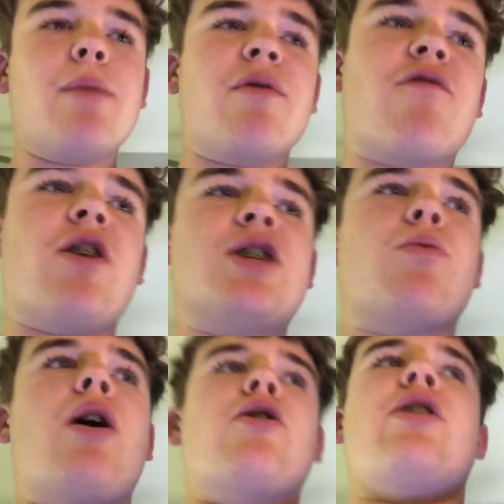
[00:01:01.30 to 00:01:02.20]
them in
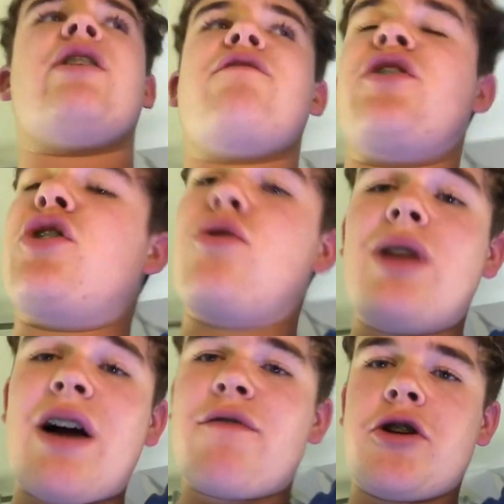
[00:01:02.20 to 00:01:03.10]
freshwater, and if you do,
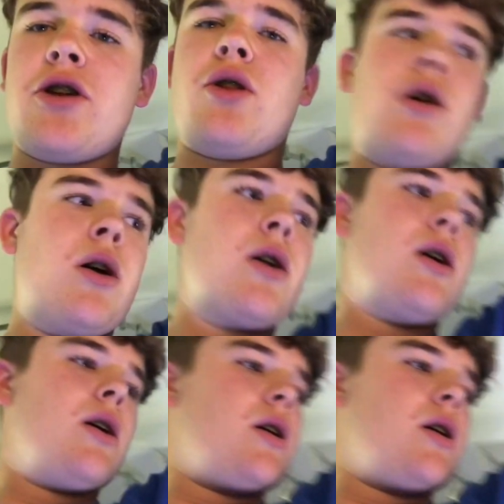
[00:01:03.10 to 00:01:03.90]
not very long.